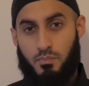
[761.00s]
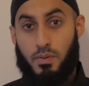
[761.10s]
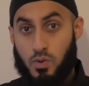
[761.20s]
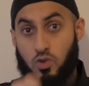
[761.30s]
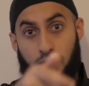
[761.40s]

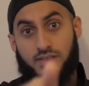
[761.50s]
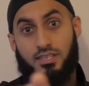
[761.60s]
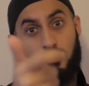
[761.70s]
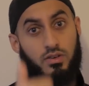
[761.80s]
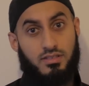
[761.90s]
But when you
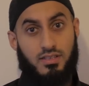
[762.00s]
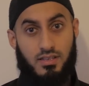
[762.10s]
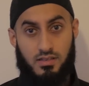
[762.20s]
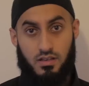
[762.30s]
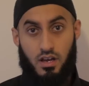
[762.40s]
persist on the
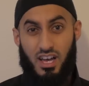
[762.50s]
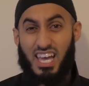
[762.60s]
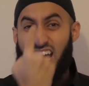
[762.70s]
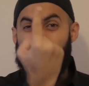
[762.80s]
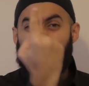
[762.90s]
sins,
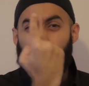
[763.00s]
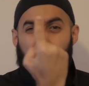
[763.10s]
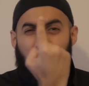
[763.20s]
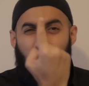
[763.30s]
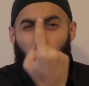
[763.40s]
it could
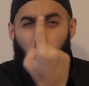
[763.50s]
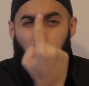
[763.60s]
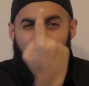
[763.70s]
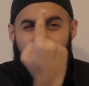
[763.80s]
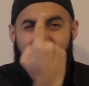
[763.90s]
be your
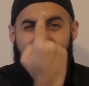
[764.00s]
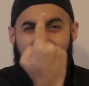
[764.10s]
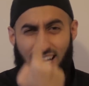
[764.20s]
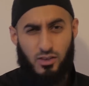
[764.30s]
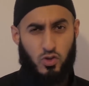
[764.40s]
one
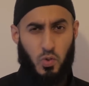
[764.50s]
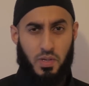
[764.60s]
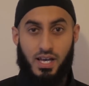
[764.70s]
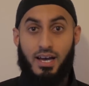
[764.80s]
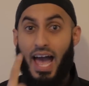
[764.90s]
sin that you're
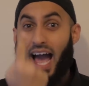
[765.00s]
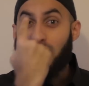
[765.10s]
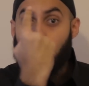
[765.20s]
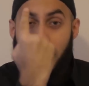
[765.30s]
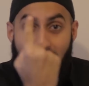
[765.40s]
doing and
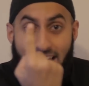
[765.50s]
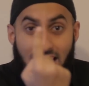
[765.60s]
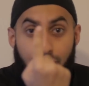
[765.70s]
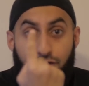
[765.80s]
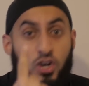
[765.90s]
you're taking
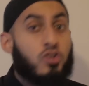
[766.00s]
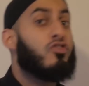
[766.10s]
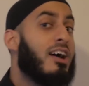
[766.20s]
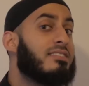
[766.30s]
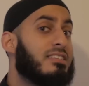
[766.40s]
it for
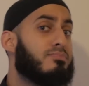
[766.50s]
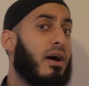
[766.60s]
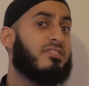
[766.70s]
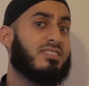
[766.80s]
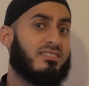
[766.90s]
granted,
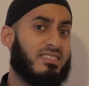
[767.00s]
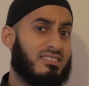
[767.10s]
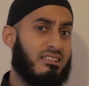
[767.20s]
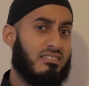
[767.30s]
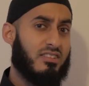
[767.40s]
brothers and
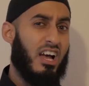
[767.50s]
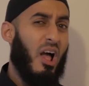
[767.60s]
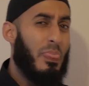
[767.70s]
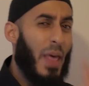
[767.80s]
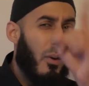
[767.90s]
sisters.
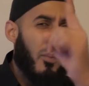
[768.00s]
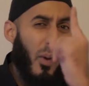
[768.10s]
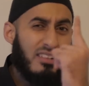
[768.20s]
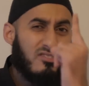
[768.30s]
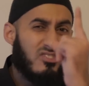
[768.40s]
That
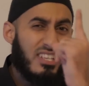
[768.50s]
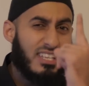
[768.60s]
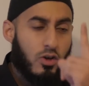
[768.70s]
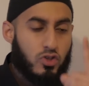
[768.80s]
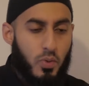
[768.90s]
one sin
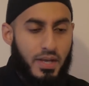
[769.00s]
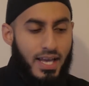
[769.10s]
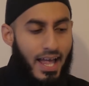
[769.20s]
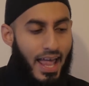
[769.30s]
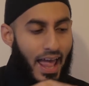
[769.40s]
that you're
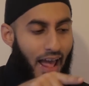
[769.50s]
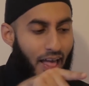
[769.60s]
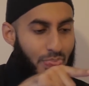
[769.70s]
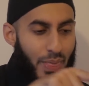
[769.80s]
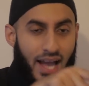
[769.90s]
doing.
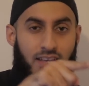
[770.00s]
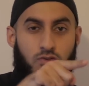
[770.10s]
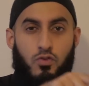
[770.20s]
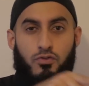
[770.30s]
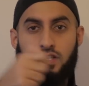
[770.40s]
And that
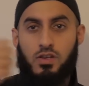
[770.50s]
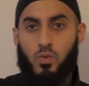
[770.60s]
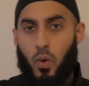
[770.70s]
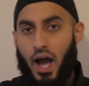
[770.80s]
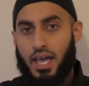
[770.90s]
is the
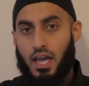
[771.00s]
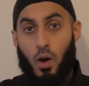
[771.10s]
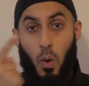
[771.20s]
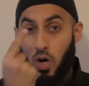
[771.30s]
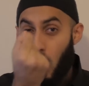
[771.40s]
reason why,
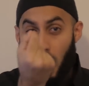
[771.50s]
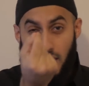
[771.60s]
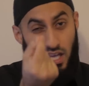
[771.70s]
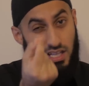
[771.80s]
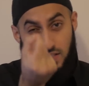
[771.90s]

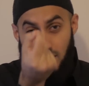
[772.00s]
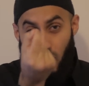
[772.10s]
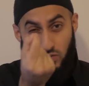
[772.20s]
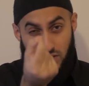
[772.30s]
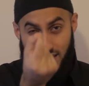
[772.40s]
wallahi, it
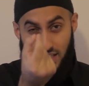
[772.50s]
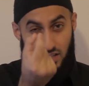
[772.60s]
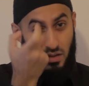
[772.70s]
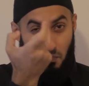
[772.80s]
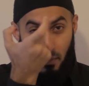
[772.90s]
sounds like
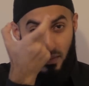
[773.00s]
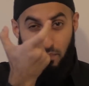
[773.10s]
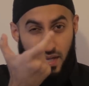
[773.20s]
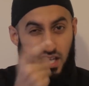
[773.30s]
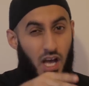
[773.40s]
it might be
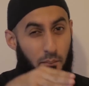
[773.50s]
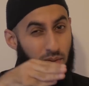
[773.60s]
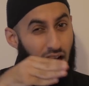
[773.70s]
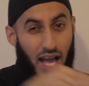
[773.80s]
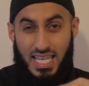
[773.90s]
big,
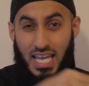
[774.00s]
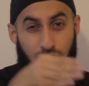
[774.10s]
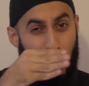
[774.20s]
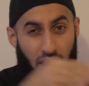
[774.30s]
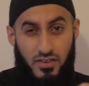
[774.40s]
but I gave
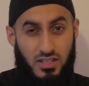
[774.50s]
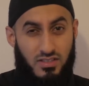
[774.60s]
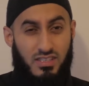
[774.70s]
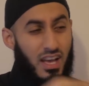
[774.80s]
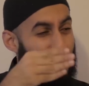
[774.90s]
you
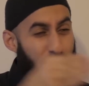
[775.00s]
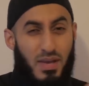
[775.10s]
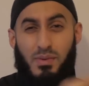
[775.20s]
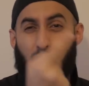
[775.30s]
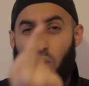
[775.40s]
evidences.
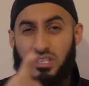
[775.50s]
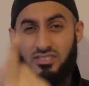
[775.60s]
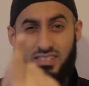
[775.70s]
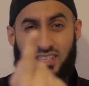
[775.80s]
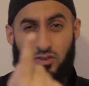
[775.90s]
Maybe one
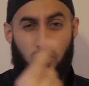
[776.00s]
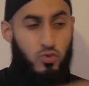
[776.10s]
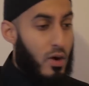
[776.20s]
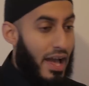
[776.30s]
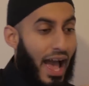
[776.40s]
sin that you
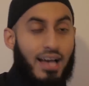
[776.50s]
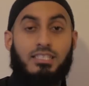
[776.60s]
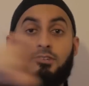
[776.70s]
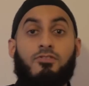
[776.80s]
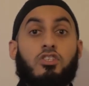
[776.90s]
do as
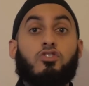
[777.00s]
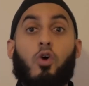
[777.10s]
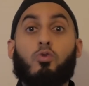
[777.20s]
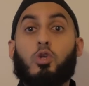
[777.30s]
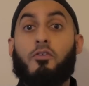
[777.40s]
a
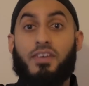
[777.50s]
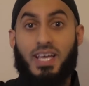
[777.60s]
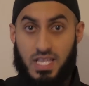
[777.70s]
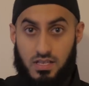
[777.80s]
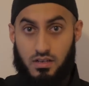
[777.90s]
result of
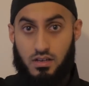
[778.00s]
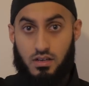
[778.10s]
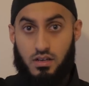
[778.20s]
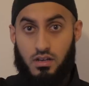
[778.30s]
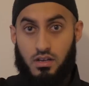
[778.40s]
it,
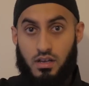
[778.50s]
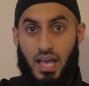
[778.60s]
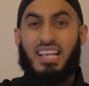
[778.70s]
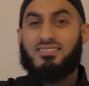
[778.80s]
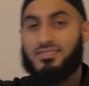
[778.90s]

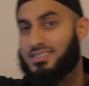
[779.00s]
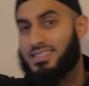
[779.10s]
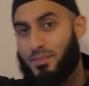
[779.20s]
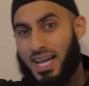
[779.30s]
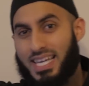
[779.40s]
a sister
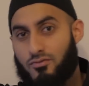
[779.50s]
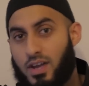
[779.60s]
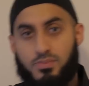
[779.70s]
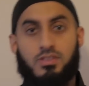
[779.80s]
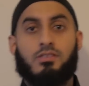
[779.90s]
that might get
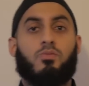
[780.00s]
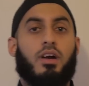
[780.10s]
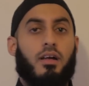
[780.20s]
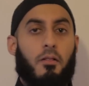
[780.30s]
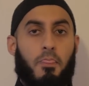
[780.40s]
raped
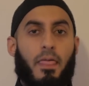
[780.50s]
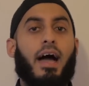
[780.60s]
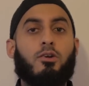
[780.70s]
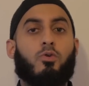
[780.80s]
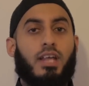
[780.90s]
somewhere.
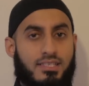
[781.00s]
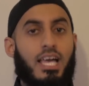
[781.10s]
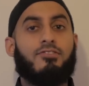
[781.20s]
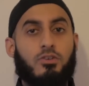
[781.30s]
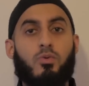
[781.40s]
I know that's
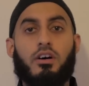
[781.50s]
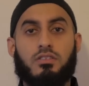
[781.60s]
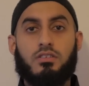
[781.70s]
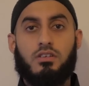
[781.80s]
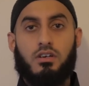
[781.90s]
heavy words.